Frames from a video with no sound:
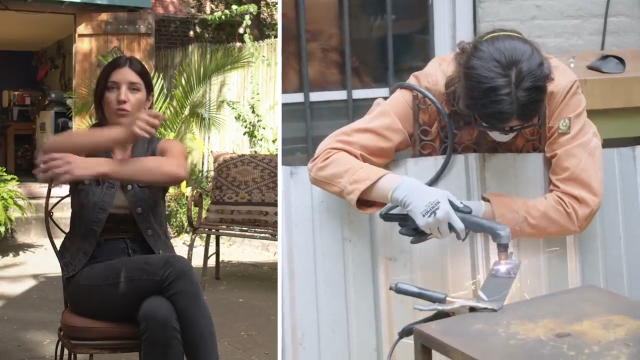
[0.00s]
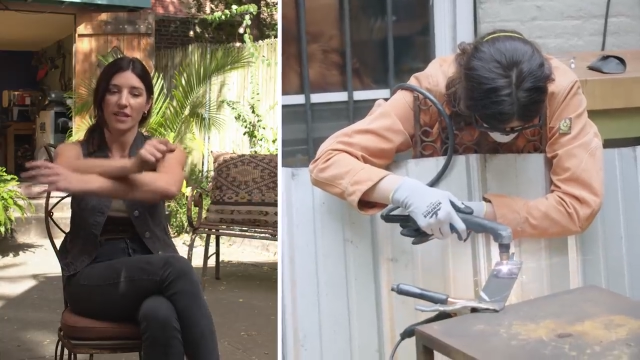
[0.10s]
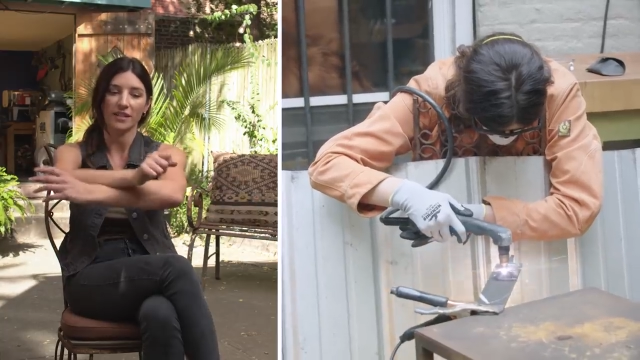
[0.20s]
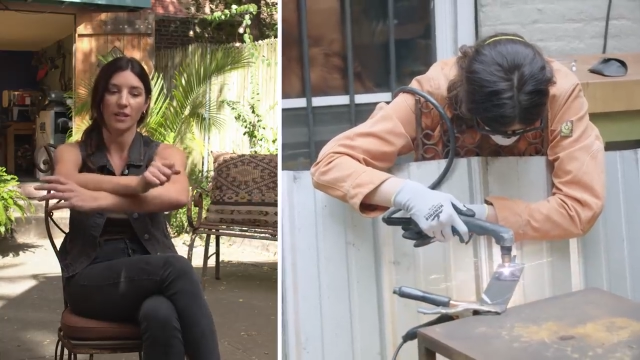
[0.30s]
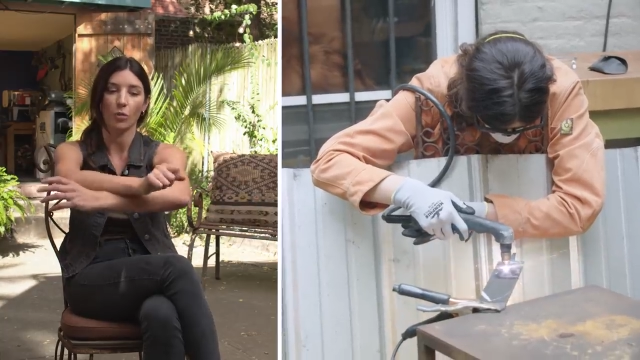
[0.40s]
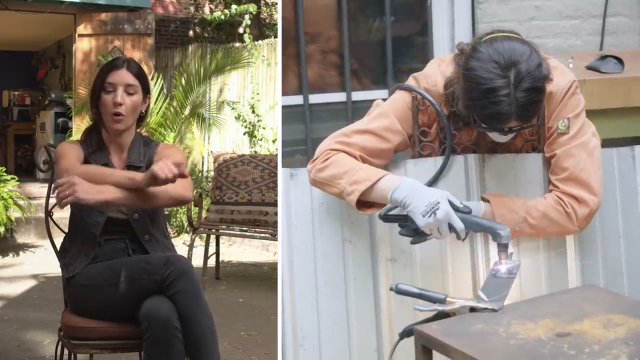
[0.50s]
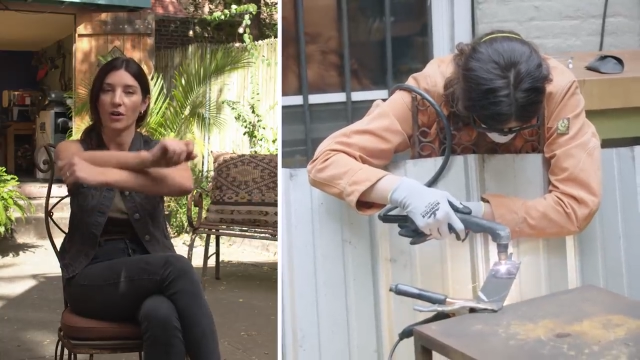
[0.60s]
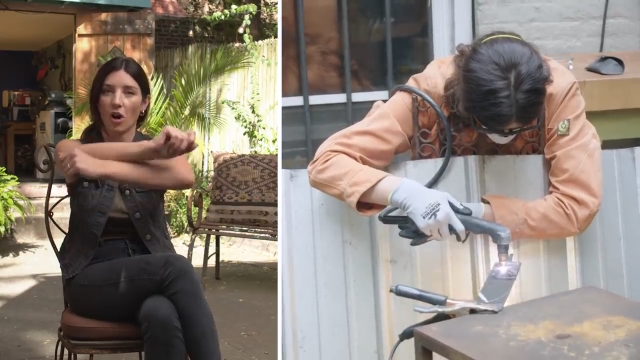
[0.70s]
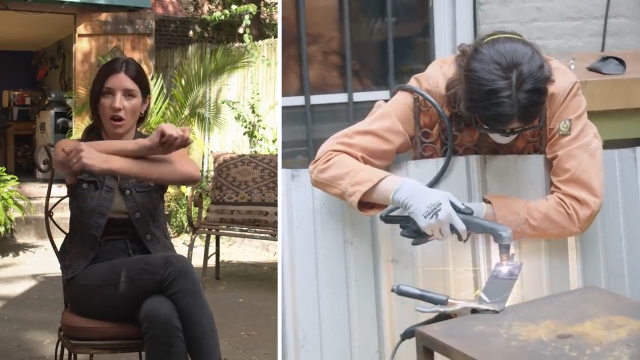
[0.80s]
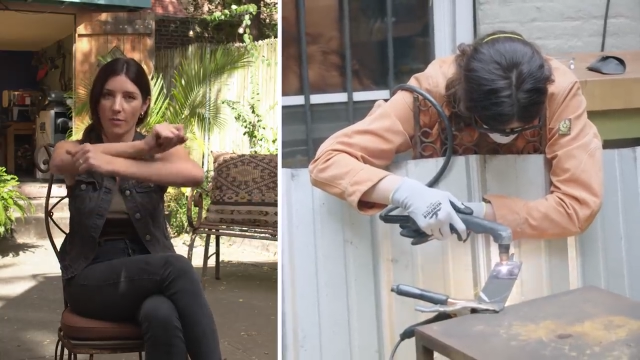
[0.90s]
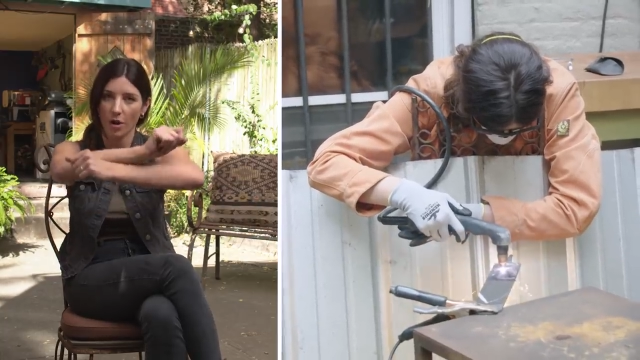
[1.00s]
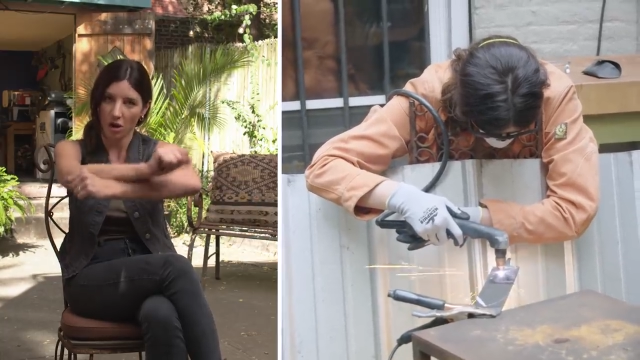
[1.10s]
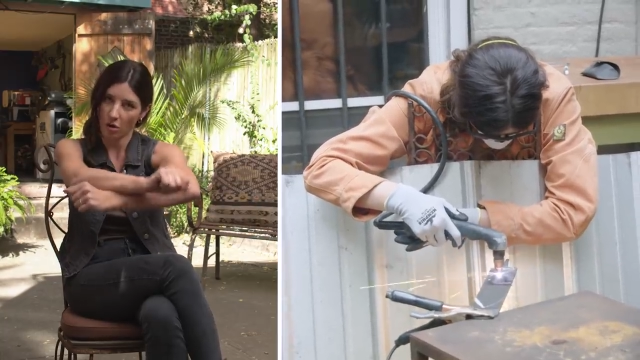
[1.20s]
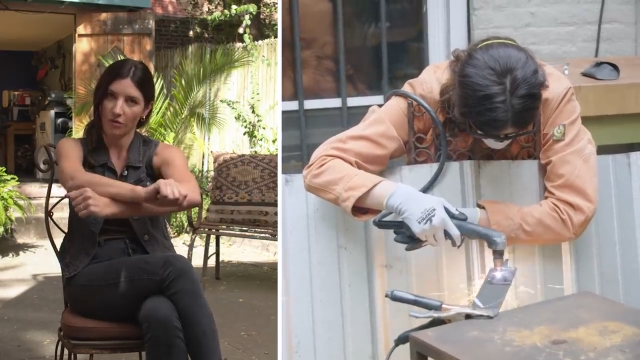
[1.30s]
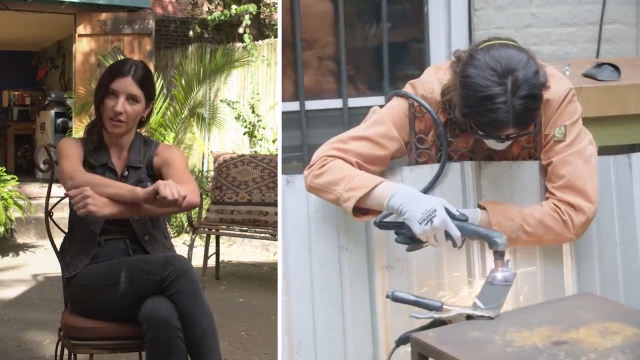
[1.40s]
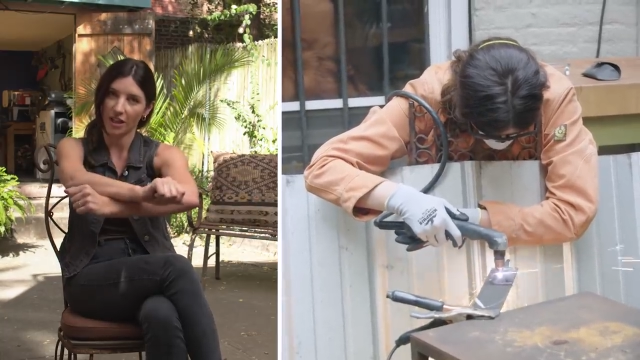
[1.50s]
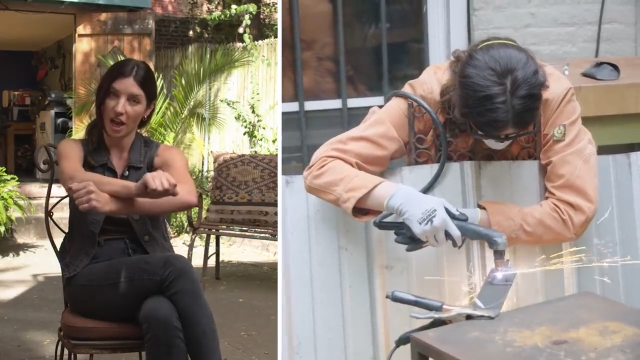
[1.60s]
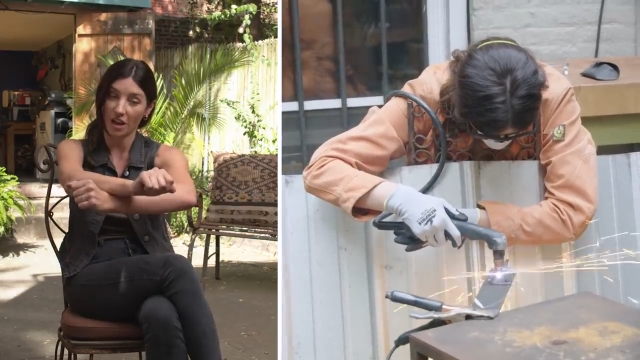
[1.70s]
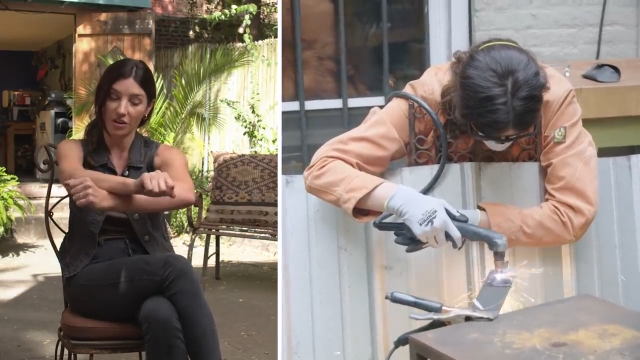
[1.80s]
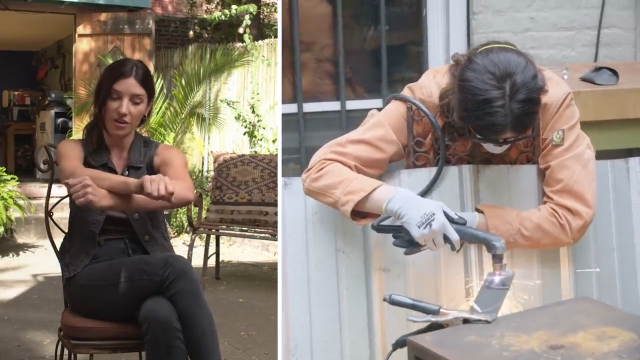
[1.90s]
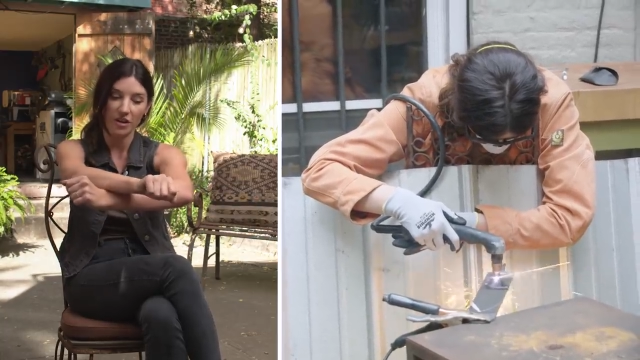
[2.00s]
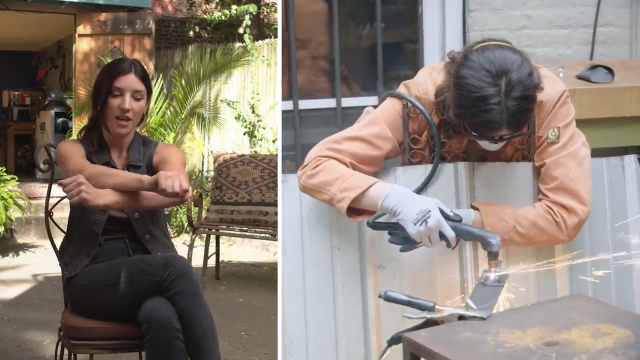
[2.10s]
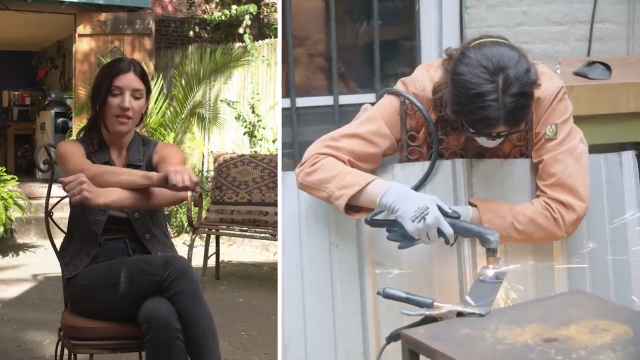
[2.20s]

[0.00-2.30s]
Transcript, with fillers: resting one arm over the other